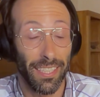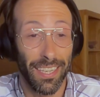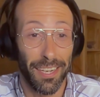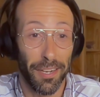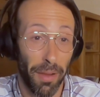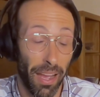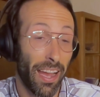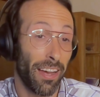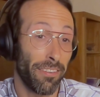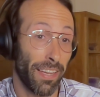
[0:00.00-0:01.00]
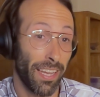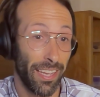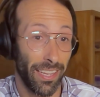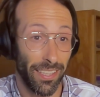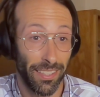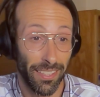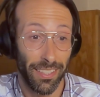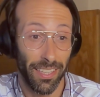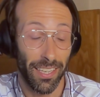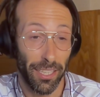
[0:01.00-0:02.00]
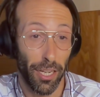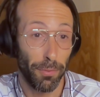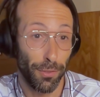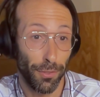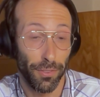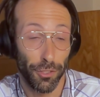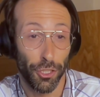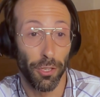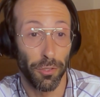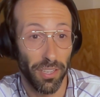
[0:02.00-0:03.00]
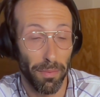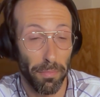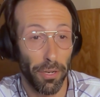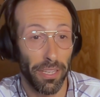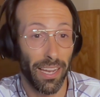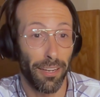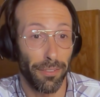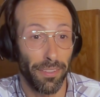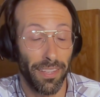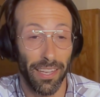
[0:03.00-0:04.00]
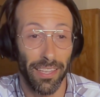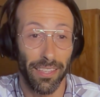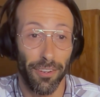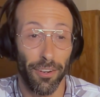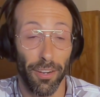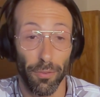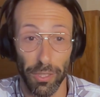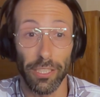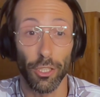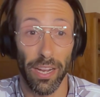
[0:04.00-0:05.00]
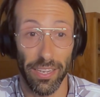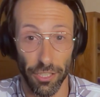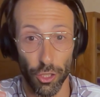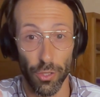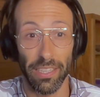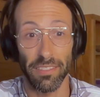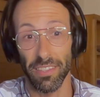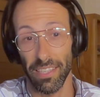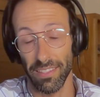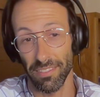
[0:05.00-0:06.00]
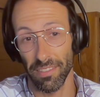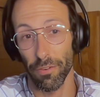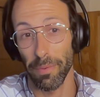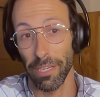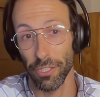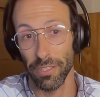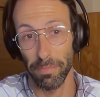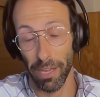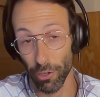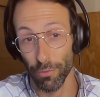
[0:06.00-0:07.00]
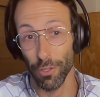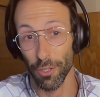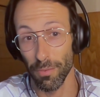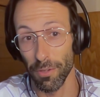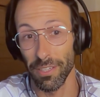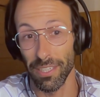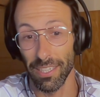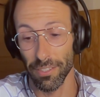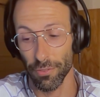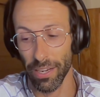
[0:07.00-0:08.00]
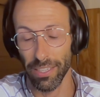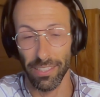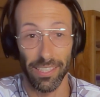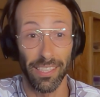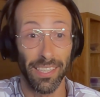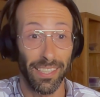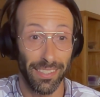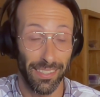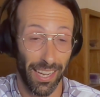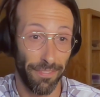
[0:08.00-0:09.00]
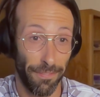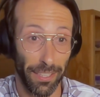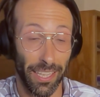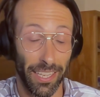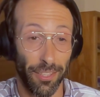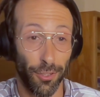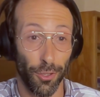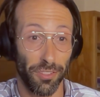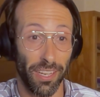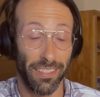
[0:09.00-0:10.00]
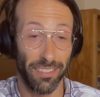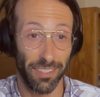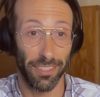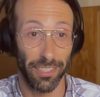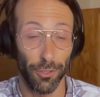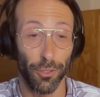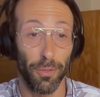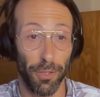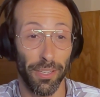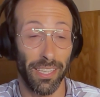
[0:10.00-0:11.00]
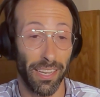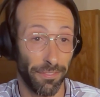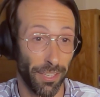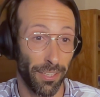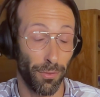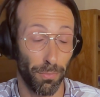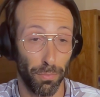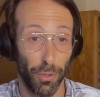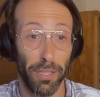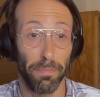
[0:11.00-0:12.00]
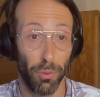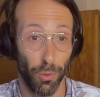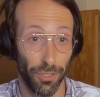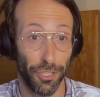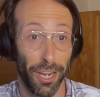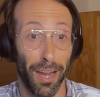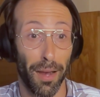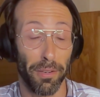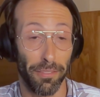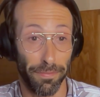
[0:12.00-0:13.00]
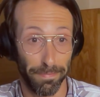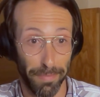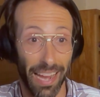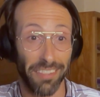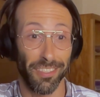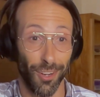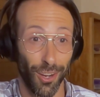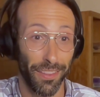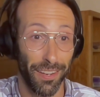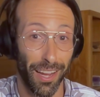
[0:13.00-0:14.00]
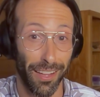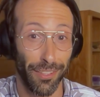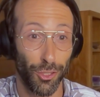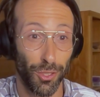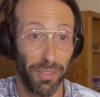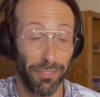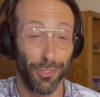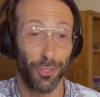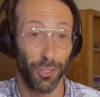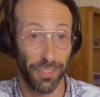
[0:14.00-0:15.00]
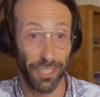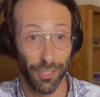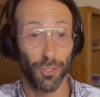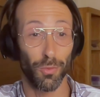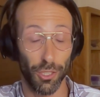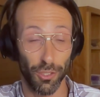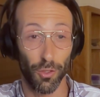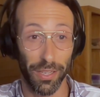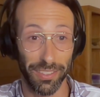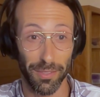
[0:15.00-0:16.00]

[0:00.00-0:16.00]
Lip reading: I have a couple shows that I've been putting out that are really trying to translate this information better for the community. Because frankly, I feel like the neuroscience and clinical community have done a pretty poor job of passing on the knowledge that we've learned over the years, which is quite